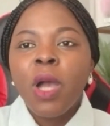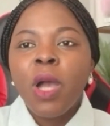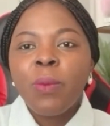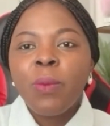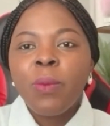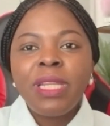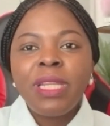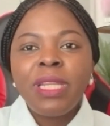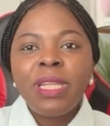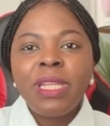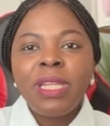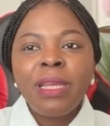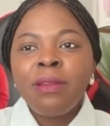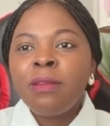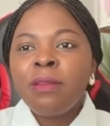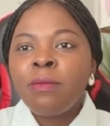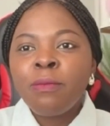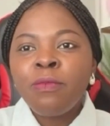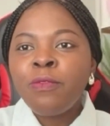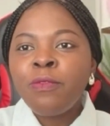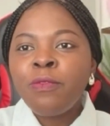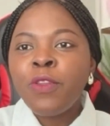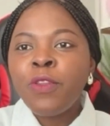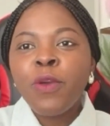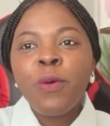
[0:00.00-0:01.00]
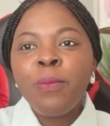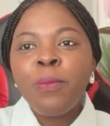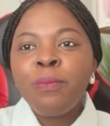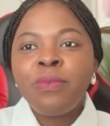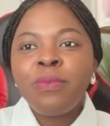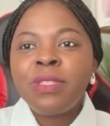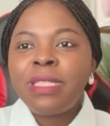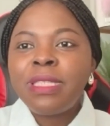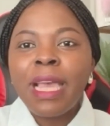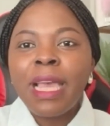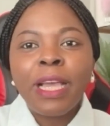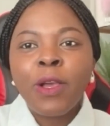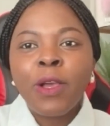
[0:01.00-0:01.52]
within few
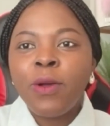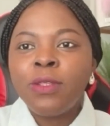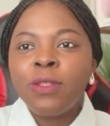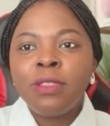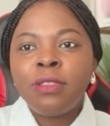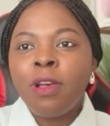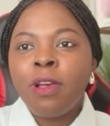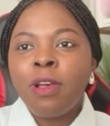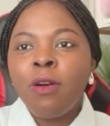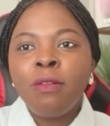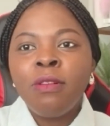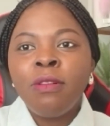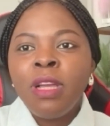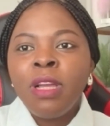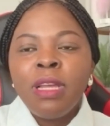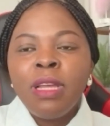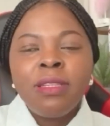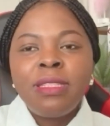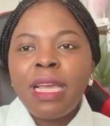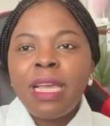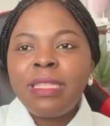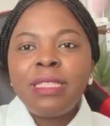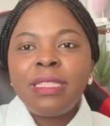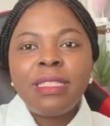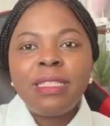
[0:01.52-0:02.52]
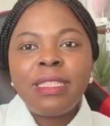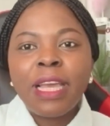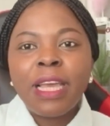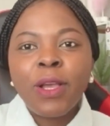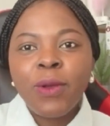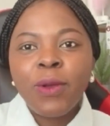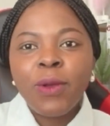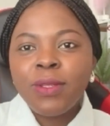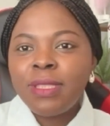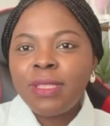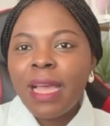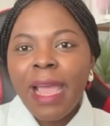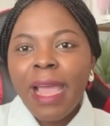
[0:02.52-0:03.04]
seconds or 30
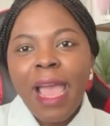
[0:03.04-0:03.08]
seconds,